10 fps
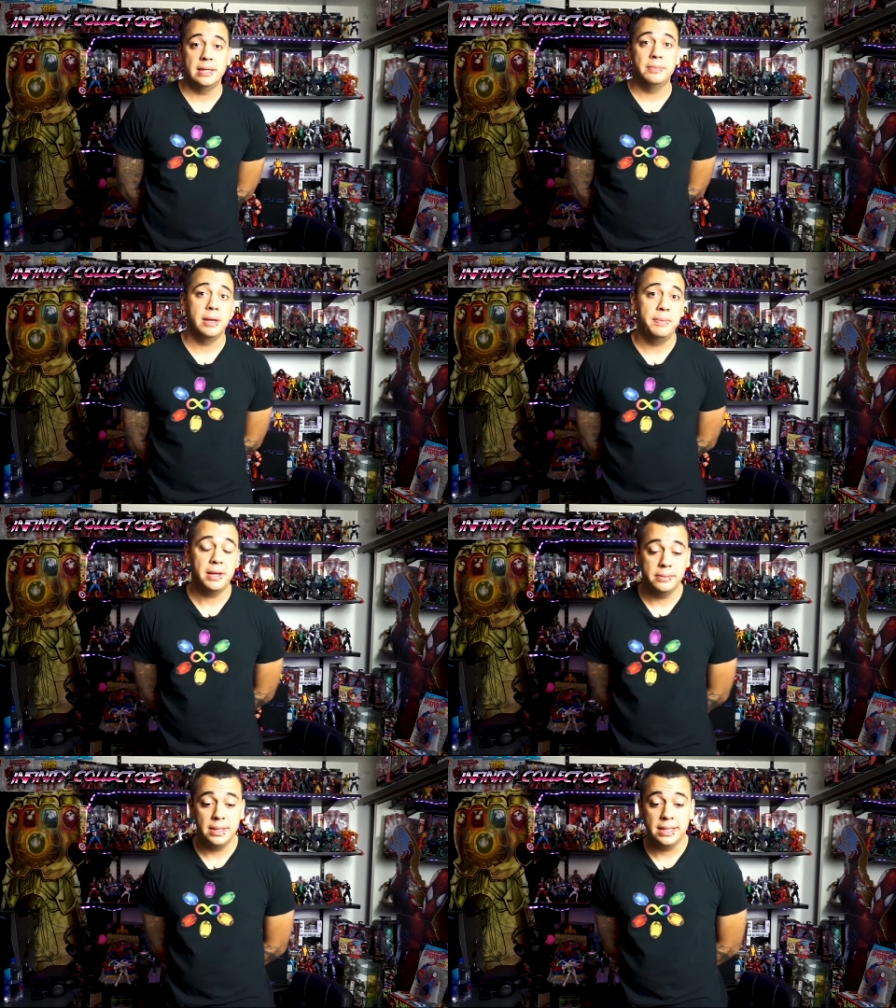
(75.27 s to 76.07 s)
in my
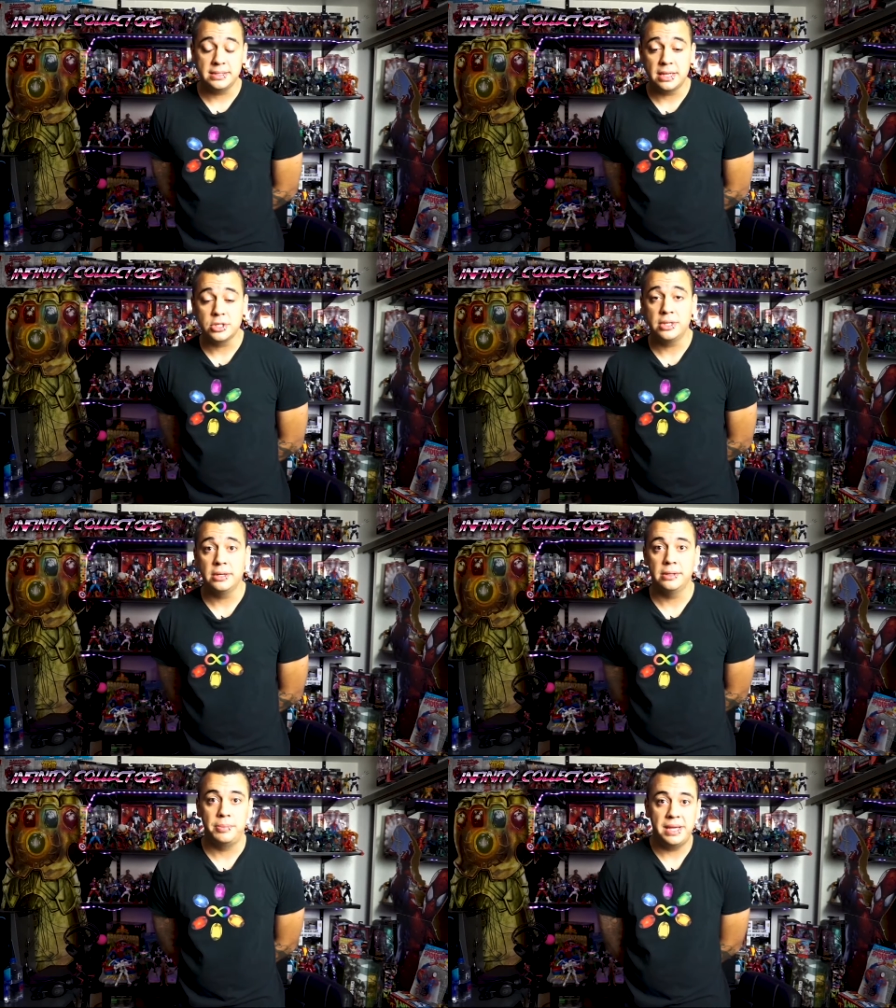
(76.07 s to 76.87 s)
about uh, section
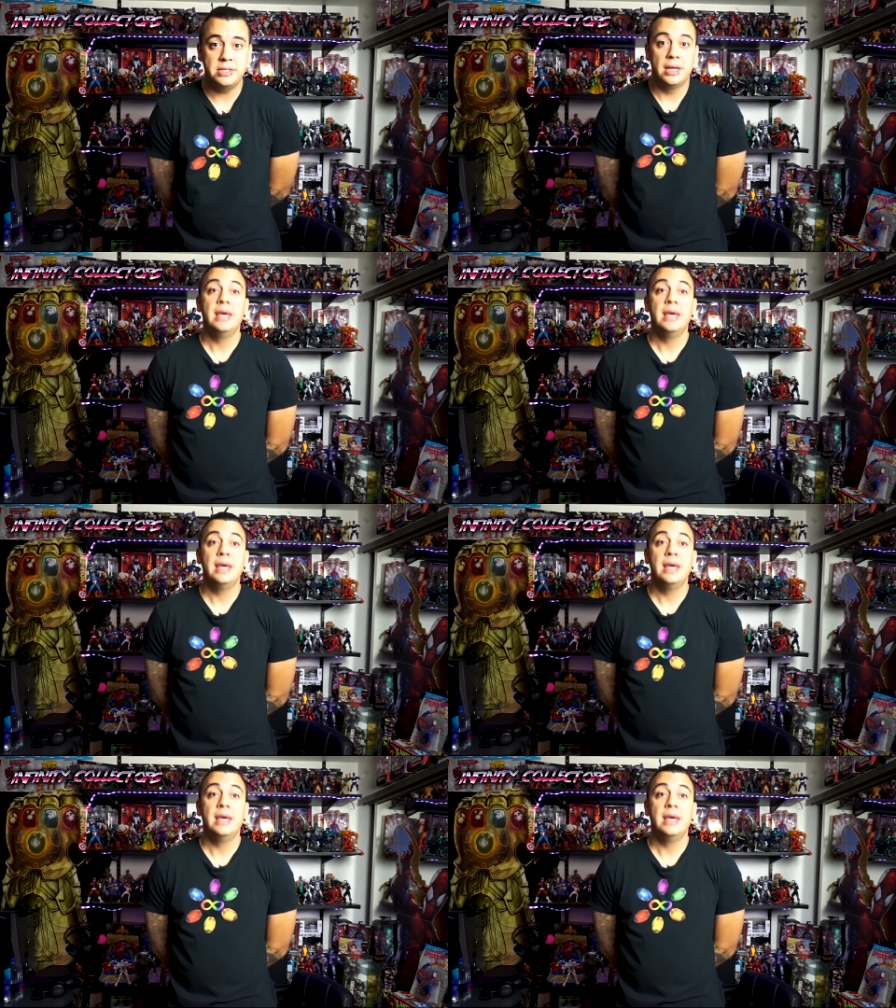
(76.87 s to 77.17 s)
here on the page